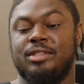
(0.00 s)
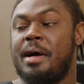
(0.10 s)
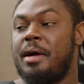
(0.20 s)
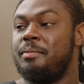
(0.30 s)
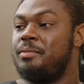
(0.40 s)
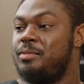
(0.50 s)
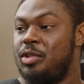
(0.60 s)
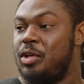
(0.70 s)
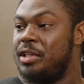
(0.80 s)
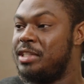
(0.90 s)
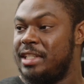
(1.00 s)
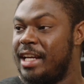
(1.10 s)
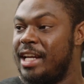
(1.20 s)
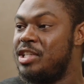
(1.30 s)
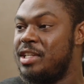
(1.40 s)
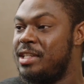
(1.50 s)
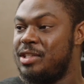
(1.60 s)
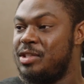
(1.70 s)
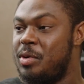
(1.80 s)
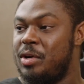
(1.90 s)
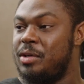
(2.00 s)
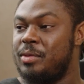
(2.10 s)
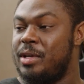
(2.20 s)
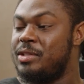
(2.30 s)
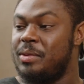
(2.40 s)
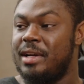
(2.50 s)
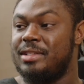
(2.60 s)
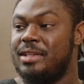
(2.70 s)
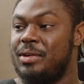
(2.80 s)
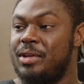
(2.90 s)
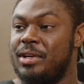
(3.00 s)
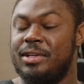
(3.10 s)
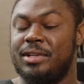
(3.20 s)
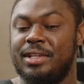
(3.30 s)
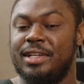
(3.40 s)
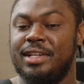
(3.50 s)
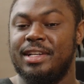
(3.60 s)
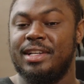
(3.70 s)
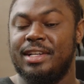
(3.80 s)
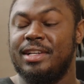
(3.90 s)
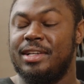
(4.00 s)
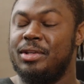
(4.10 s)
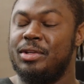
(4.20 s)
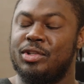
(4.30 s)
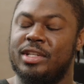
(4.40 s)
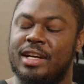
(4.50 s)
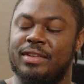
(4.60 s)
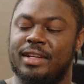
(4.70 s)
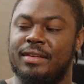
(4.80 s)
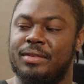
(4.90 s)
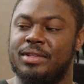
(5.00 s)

it's about cooks in a kitchen in a small restaurant. So you're you should definitely